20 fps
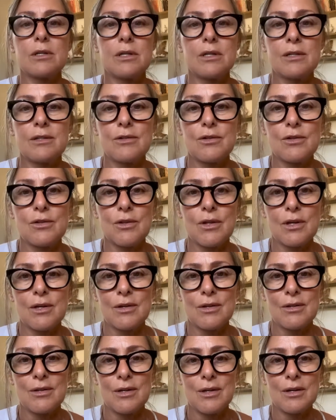into
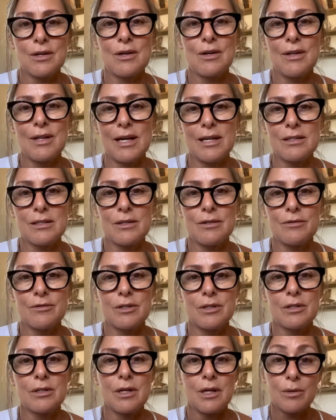the collective
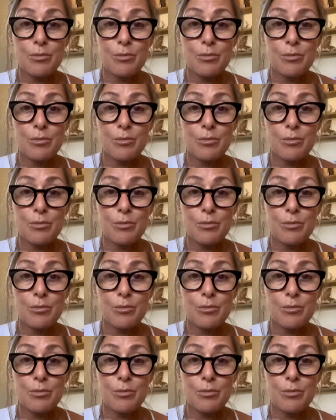and